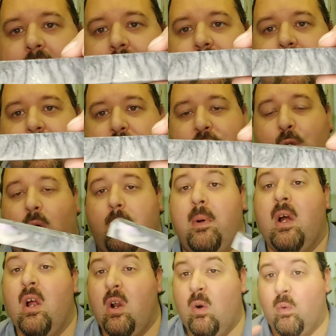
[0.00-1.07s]
lines that show
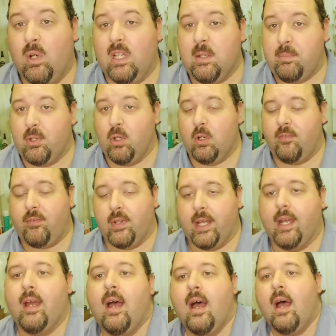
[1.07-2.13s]
up really
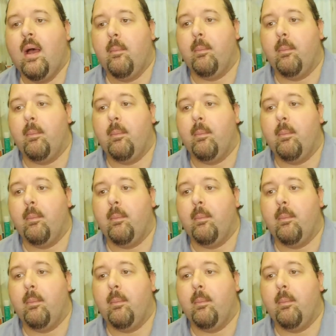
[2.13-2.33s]
beautifully.